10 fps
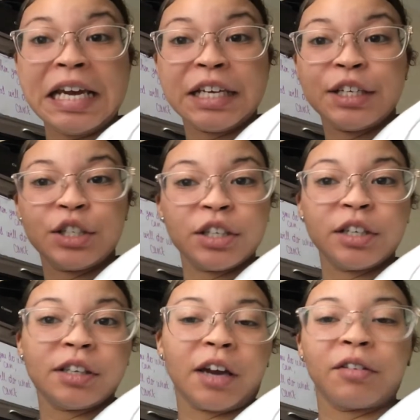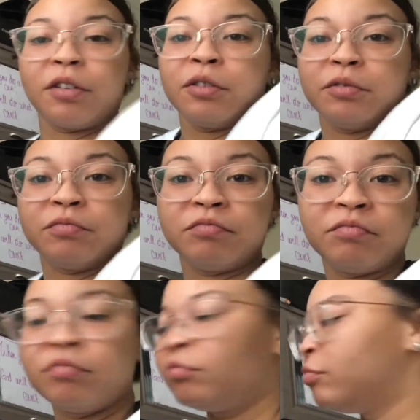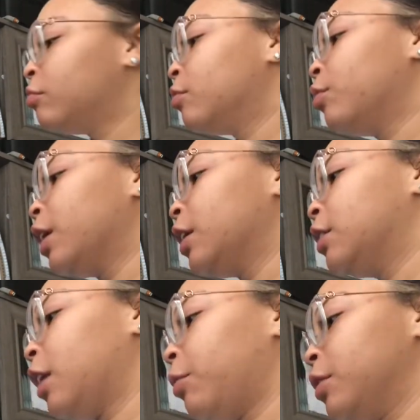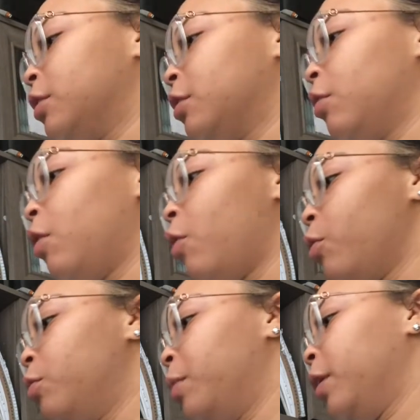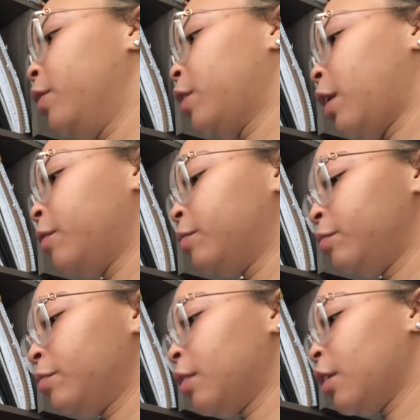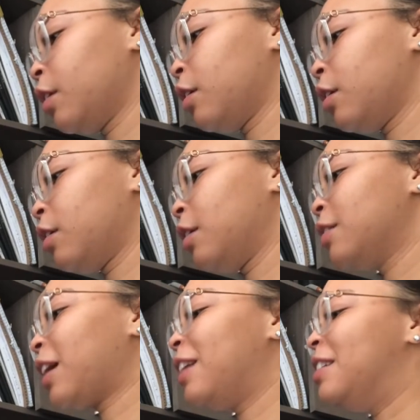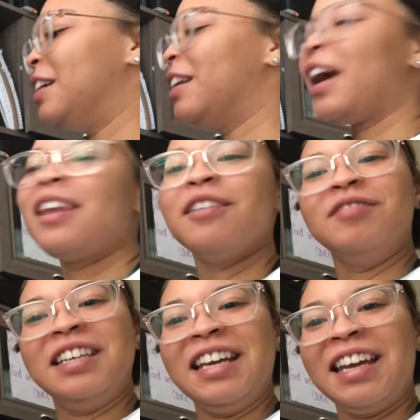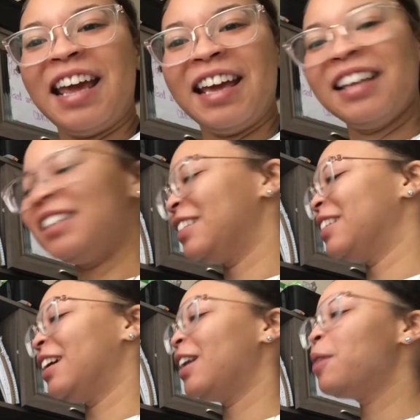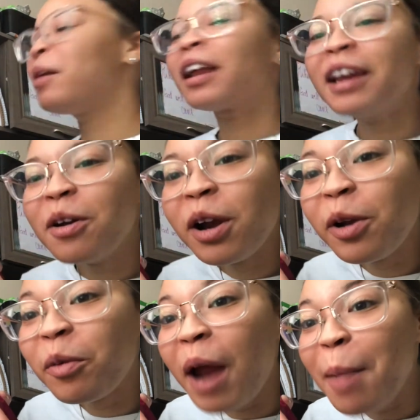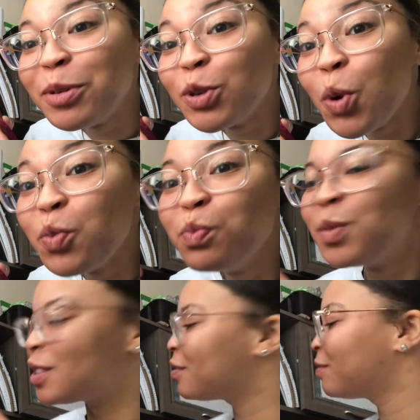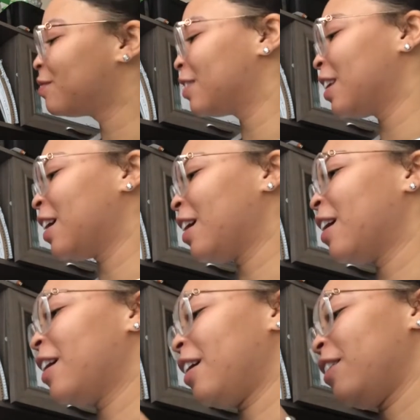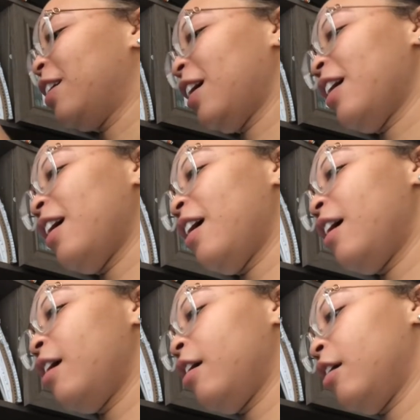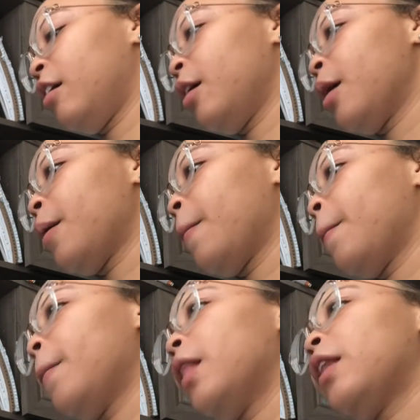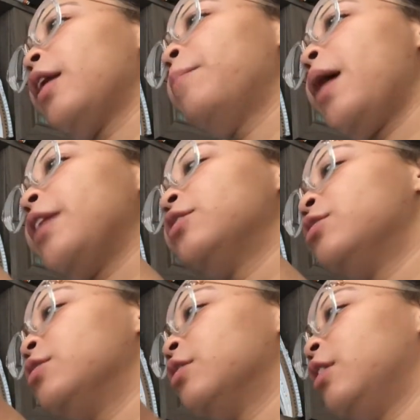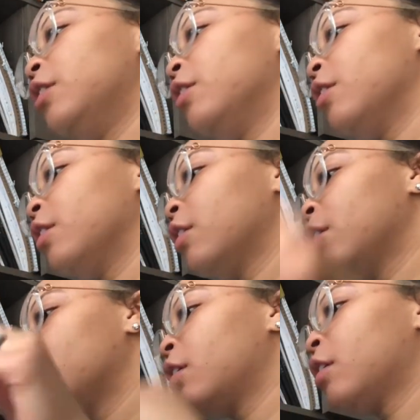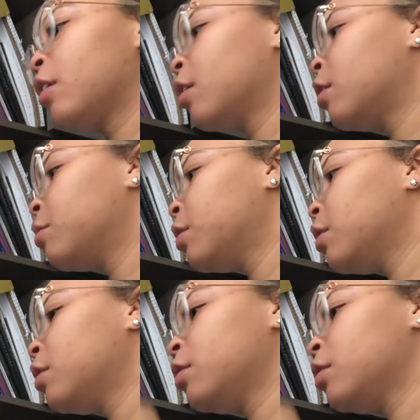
edition. I don't know why that one's so old, but okay. It's got DNA. I love DNA. And they got little ribosomes. Okay. A lot of passages in here. What?